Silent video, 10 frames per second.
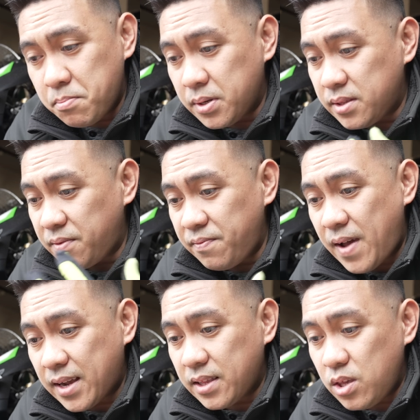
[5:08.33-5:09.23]
but the
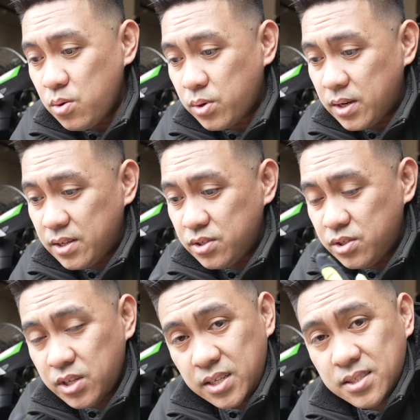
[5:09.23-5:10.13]
fact that you can
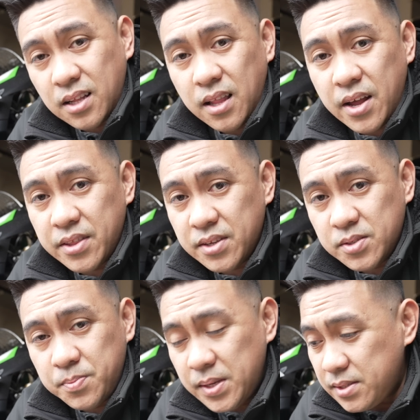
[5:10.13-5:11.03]
adjust a lot of
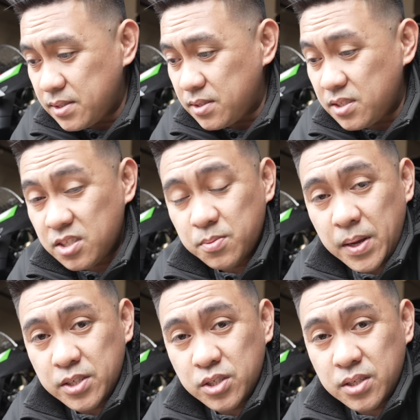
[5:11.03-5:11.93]
these pieces of
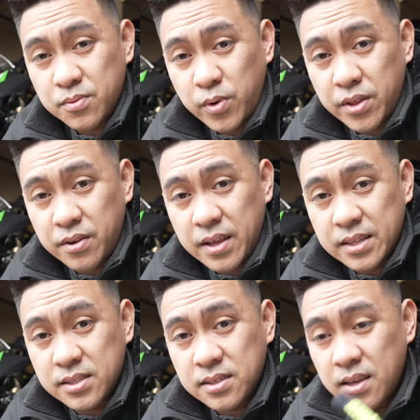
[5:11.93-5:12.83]
suspension, whether
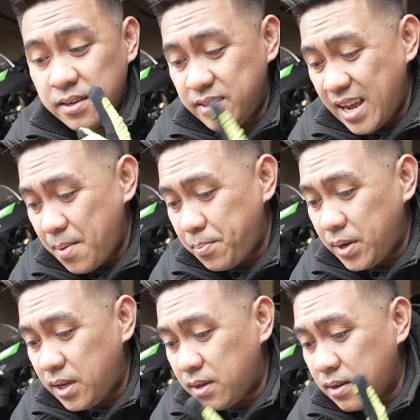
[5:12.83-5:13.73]
that's
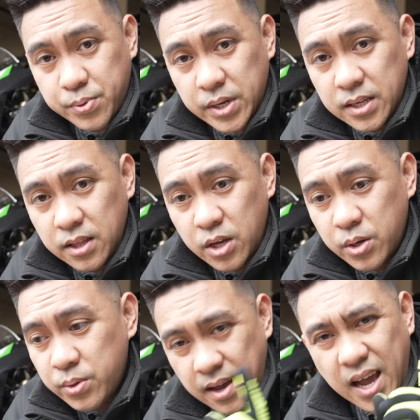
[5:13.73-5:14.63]
dampening,
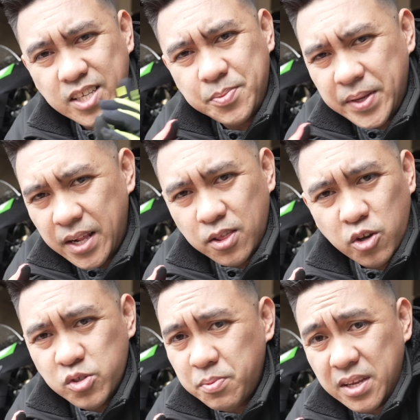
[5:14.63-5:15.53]
preload, high speed and
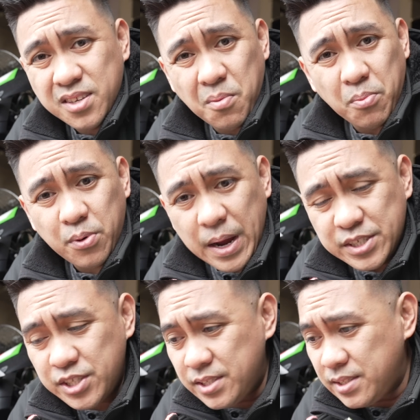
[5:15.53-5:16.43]
low speed compression,